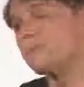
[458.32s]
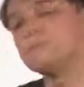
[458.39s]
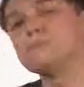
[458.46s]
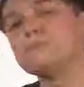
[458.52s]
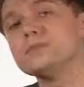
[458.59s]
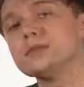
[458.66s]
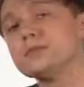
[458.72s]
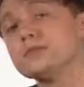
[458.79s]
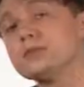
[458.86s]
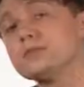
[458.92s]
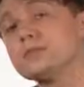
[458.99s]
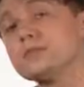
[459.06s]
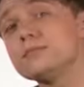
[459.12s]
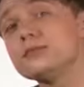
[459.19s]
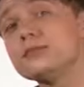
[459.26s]
Me, me,
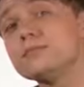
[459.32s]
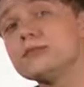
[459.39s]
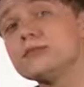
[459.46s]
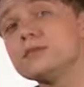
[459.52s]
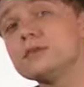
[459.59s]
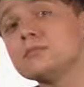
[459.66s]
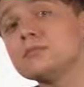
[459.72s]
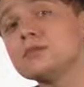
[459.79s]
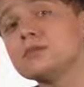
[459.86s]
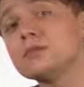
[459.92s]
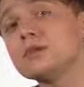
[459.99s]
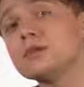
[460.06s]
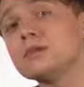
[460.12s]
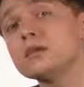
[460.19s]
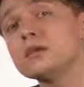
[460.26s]
me, me, me, me, me,
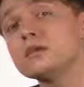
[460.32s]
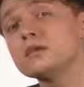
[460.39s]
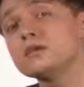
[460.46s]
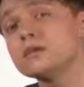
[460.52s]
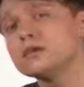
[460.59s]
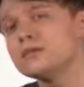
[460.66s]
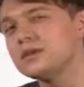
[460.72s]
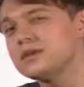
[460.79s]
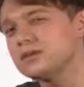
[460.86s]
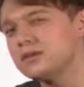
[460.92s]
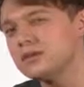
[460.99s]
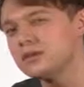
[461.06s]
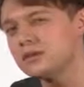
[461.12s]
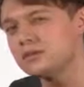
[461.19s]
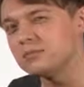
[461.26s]
me, me, me, me, me,
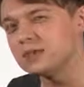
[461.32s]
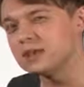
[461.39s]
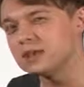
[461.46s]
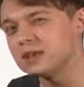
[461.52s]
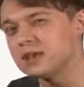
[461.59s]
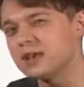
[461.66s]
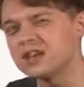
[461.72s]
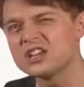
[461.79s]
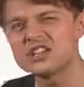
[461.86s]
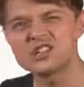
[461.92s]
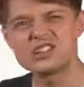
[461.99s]
me, me, me.